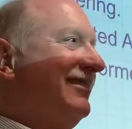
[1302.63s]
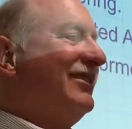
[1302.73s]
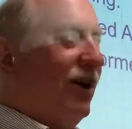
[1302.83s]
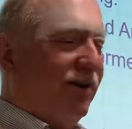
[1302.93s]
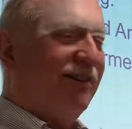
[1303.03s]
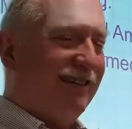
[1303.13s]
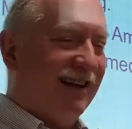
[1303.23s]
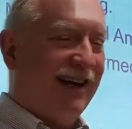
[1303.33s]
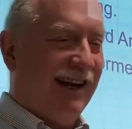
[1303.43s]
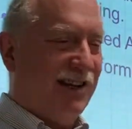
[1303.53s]
So
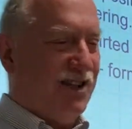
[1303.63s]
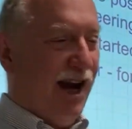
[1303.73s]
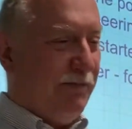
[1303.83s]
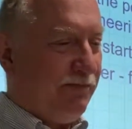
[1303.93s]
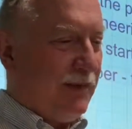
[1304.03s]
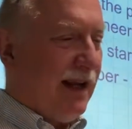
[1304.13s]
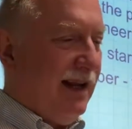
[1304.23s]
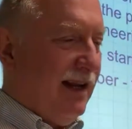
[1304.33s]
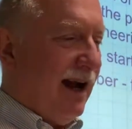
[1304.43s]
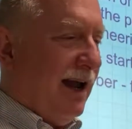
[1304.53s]
I didn't get the job.
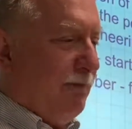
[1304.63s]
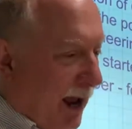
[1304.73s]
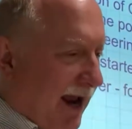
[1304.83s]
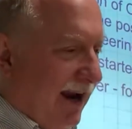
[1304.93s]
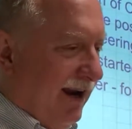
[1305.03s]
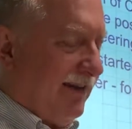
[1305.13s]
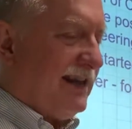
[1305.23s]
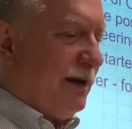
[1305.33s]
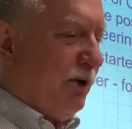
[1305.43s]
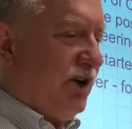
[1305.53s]
In May of
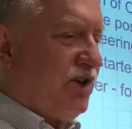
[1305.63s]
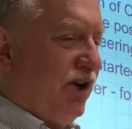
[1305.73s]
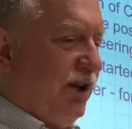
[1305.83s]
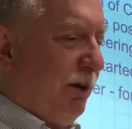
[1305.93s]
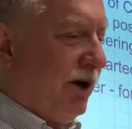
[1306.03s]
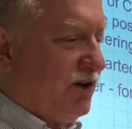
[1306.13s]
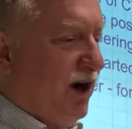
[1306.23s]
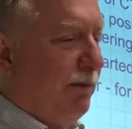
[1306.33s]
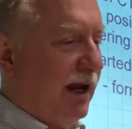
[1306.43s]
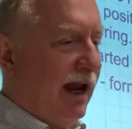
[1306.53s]
that same year, I started the America's
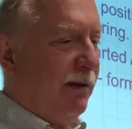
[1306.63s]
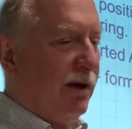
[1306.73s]
Army game.